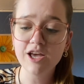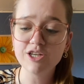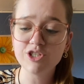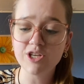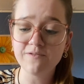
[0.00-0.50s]

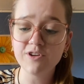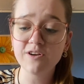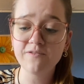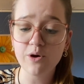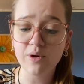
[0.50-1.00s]
Shift your
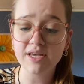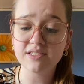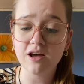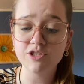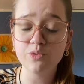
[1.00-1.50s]
focus
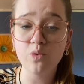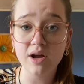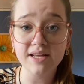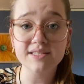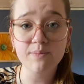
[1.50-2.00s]
onto
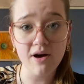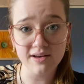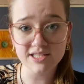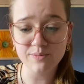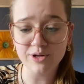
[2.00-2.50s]
what is
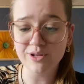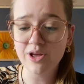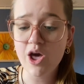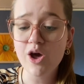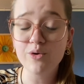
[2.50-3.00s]
possible
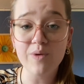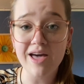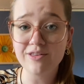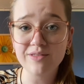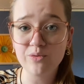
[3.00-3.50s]

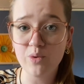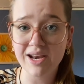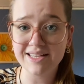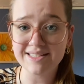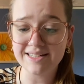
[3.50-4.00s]
rather than
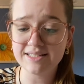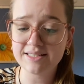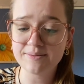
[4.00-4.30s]
what isn't.